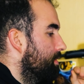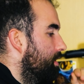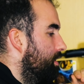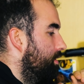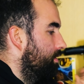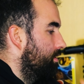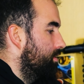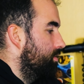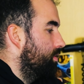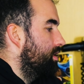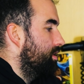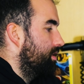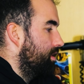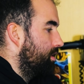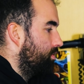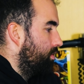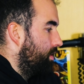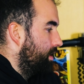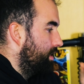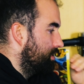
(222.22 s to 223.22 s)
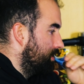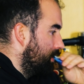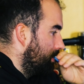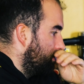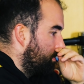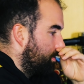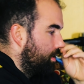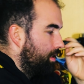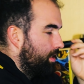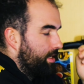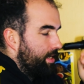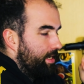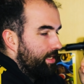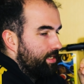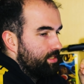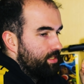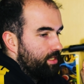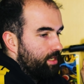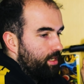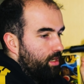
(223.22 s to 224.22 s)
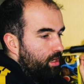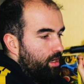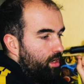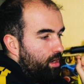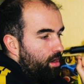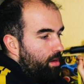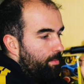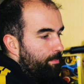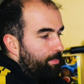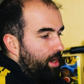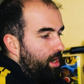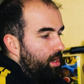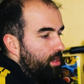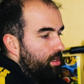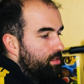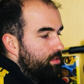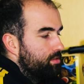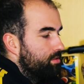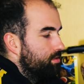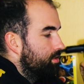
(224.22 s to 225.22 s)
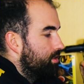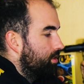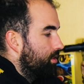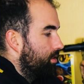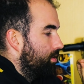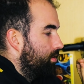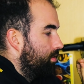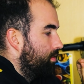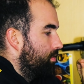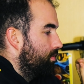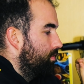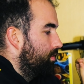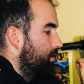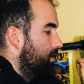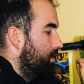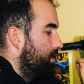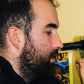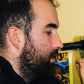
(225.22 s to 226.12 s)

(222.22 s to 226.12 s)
not do anything crazy regarding editing, but to